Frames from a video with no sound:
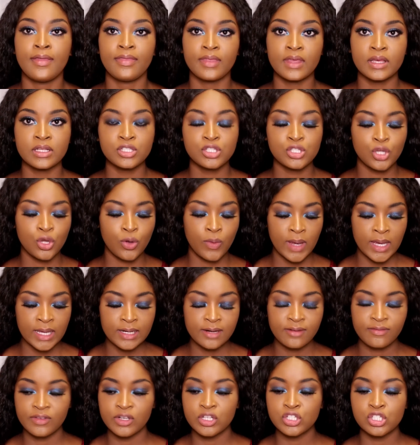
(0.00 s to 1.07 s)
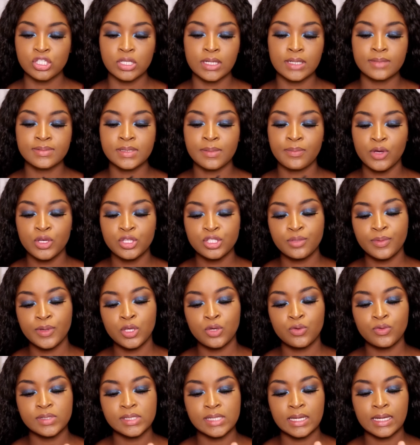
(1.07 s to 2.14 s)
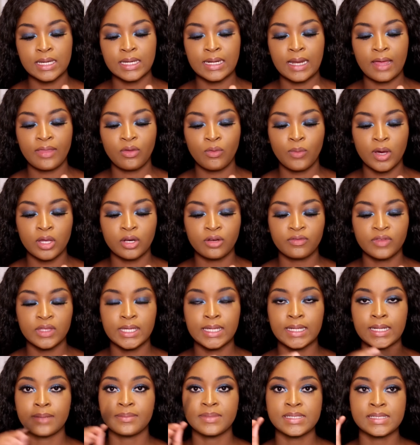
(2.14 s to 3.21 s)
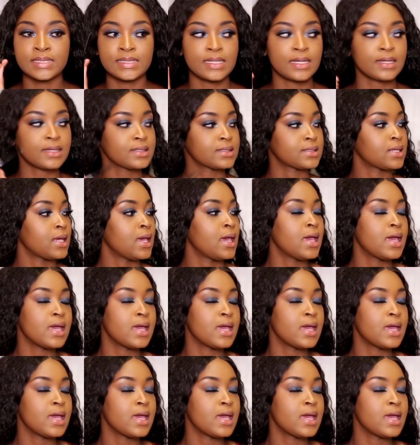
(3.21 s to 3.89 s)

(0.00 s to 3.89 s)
Then to go ahead and finish the lips, I'm going to be using another one of the Glimmersticks